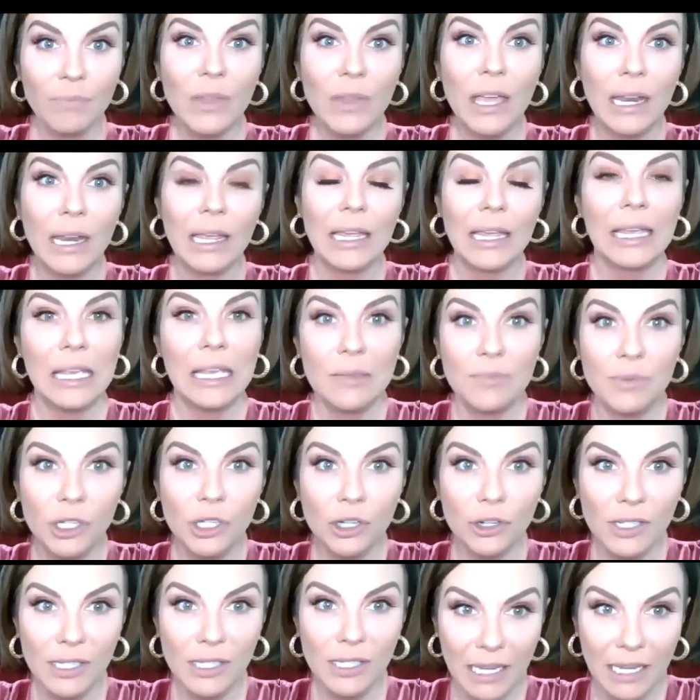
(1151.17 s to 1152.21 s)
and it keeps
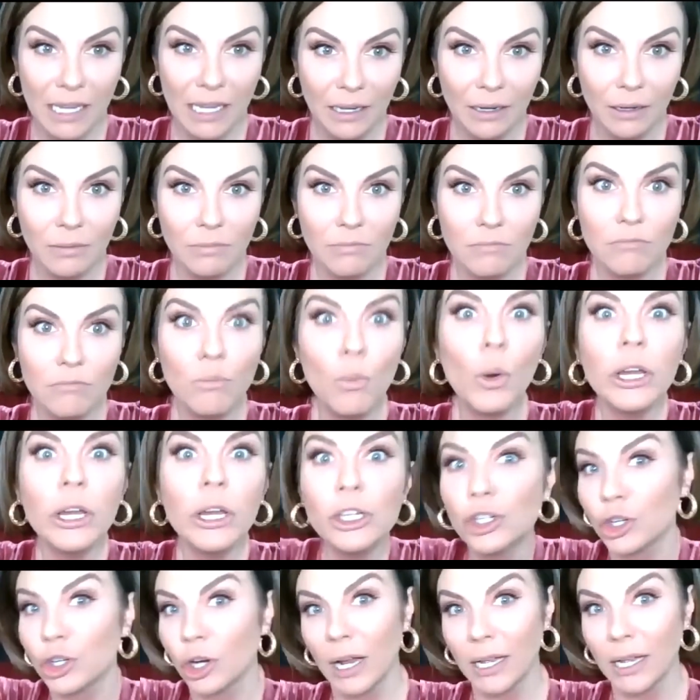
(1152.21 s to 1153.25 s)
your skin
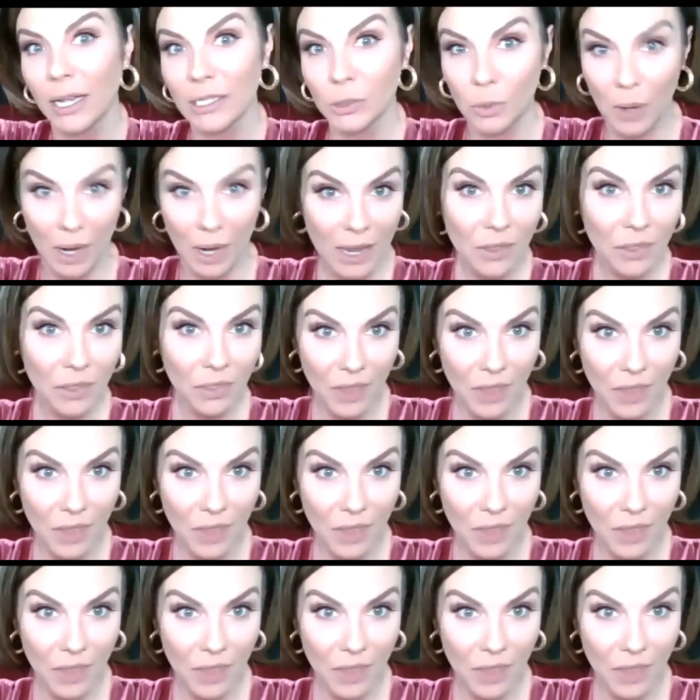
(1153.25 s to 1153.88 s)
moisturized, right?